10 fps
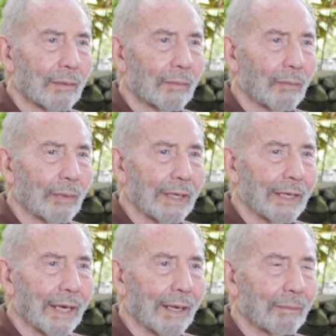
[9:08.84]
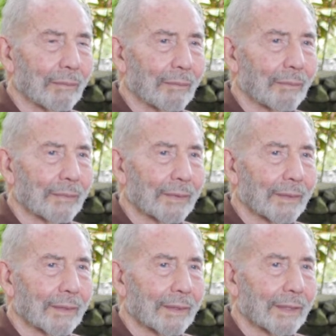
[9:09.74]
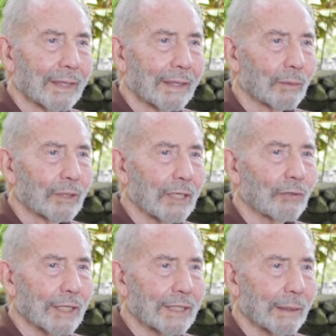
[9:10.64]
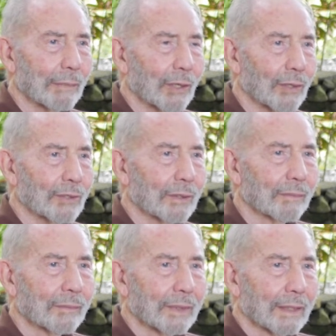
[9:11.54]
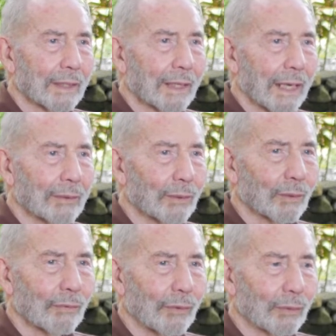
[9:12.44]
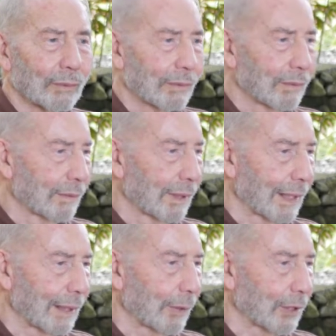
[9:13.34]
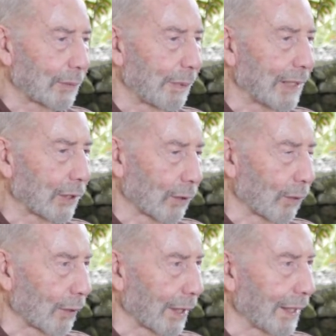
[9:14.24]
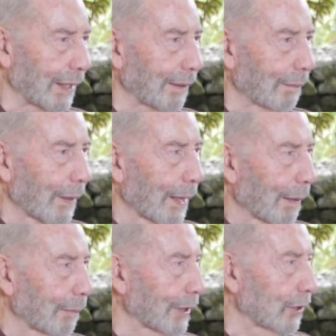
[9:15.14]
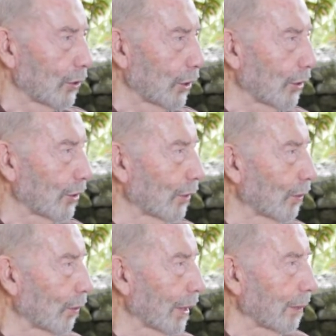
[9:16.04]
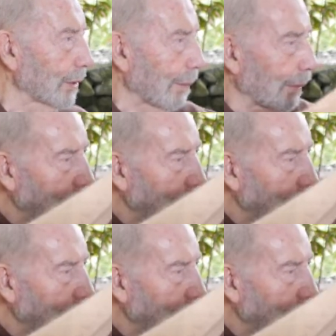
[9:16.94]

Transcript: It was interesting because I don't know if anybody's been to Corky here, but the church in Corky was up on the